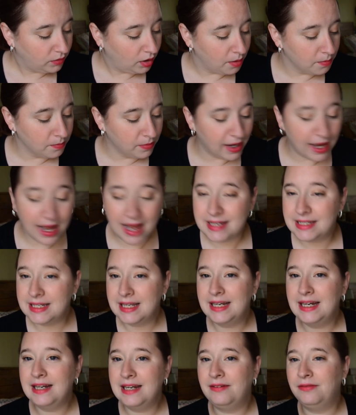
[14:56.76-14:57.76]
But I
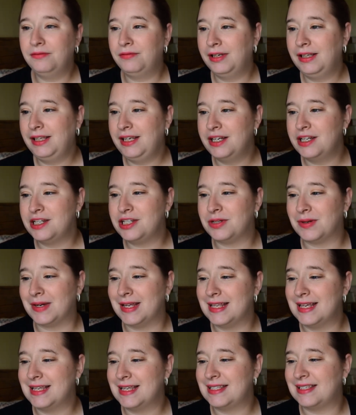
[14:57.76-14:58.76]
did really enjoy
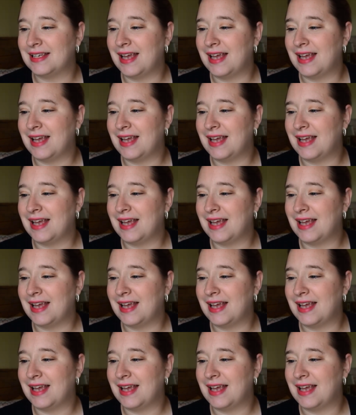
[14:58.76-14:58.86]
this